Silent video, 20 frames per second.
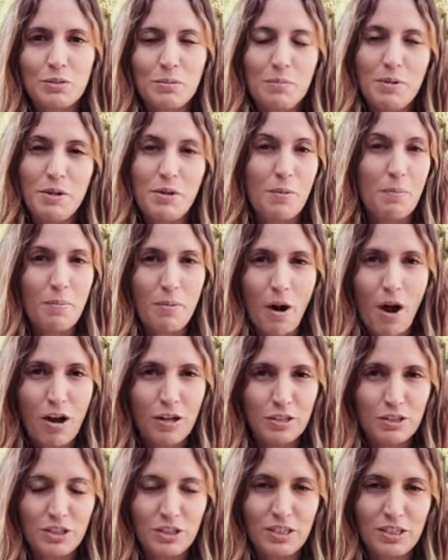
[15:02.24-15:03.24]
your
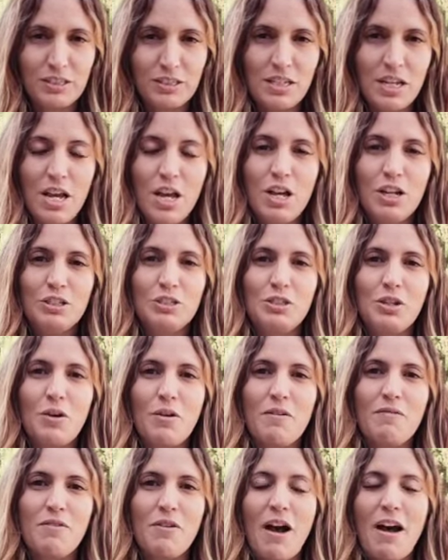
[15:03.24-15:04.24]
projects. So
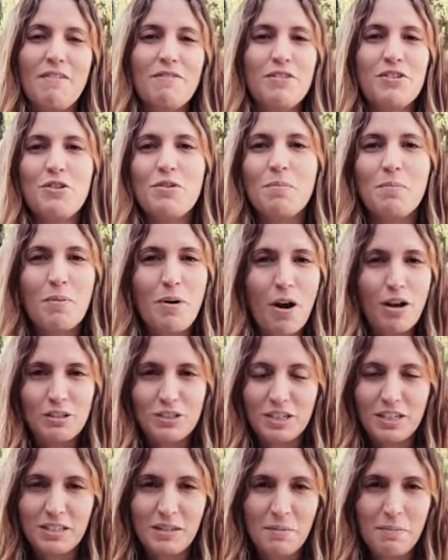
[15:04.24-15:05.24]
if you have a new
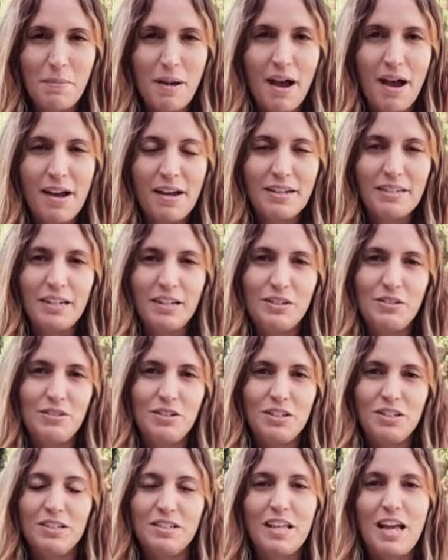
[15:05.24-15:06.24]
project in mind that you
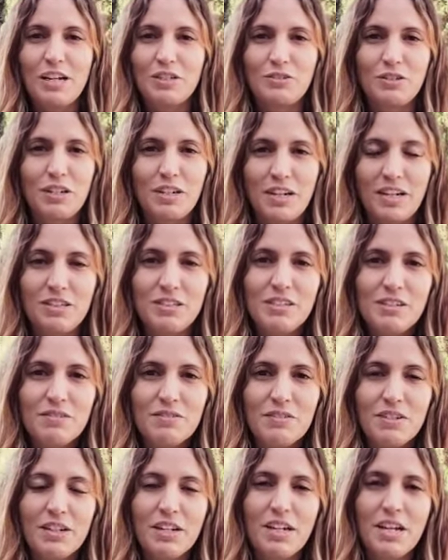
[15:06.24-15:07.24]
need an extra
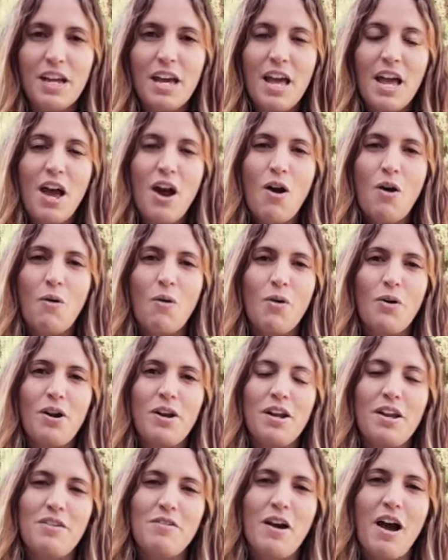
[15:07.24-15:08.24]
creativity, or
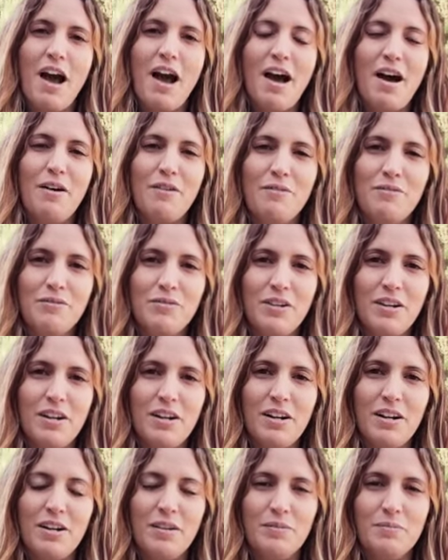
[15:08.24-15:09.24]
you have
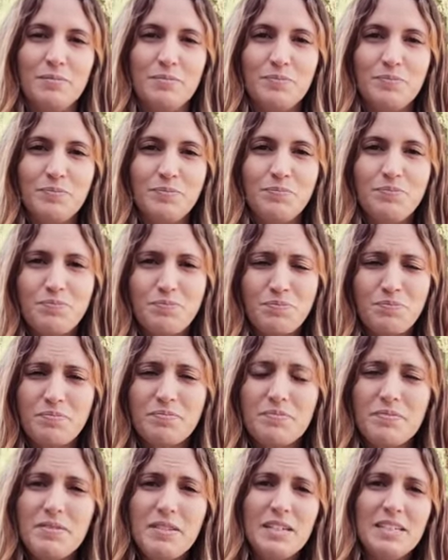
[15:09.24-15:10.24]

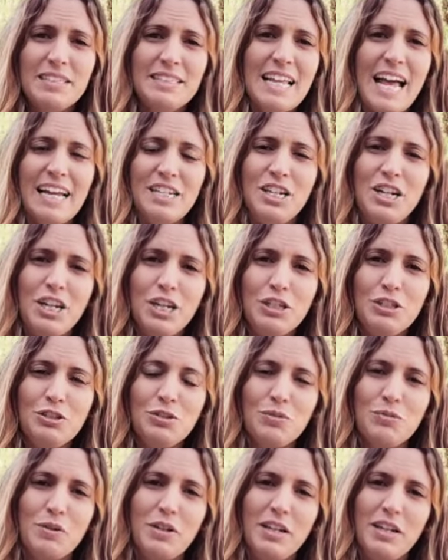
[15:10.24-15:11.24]
that need
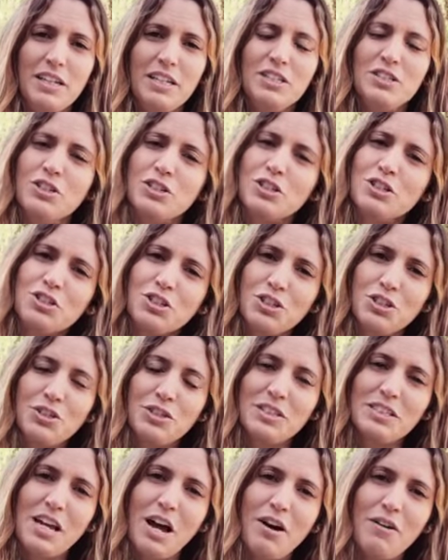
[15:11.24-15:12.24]
to really nurture
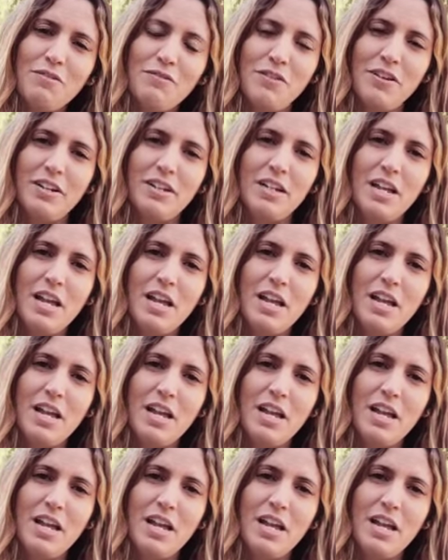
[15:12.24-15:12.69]
yourself and